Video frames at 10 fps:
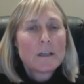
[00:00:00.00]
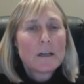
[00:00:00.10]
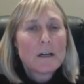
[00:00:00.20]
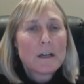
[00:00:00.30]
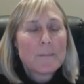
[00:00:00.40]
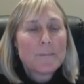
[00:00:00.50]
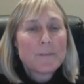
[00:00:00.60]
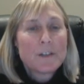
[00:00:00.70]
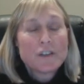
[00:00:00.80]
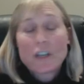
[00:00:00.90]

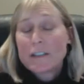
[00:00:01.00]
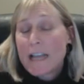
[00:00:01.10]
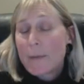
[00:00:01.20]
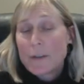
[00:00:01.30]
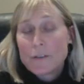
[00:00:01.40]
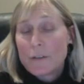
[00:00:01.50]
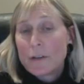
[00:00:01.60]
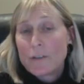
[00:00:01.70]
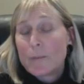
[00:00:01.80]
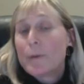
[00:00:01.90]
to shut down
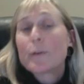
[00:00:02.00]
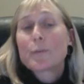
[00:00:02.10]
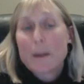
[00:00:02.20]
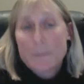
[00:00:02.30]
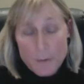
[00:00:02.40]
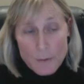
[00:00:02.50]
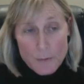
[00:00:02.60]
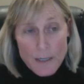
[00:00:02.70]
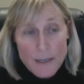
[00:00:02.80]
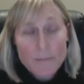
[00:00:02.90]
the birthright
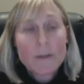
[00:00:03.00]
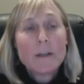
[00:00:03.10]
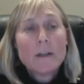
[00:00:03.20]
program.